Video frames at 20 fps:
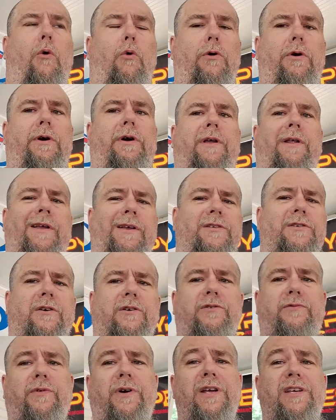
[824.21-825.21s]
ordered an
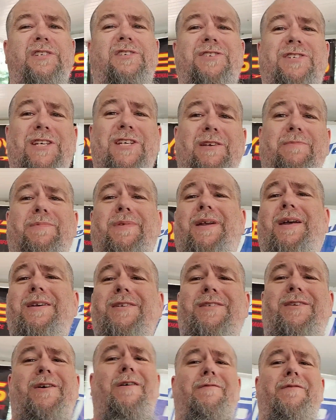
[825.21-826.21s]
exhaust for his Jeep that I
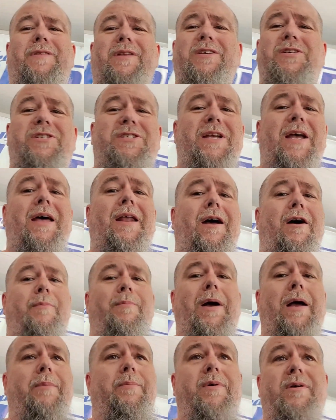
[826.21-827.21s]
still have in the shed out
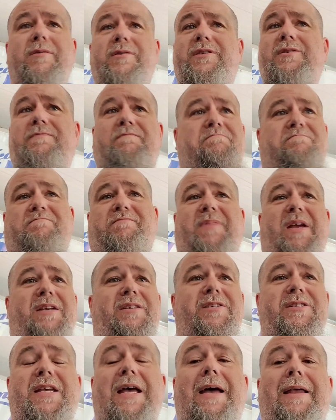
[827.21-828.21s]
back because he
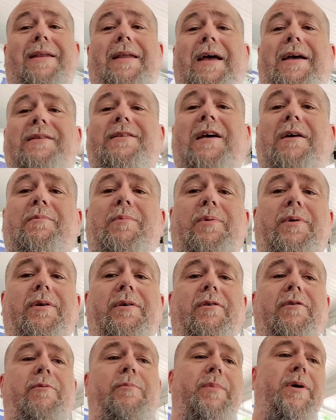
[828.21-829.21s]
just hadn't had time to put
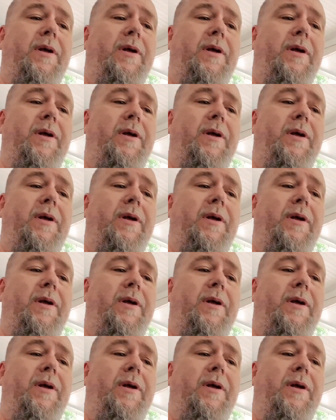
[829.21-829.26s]
it on,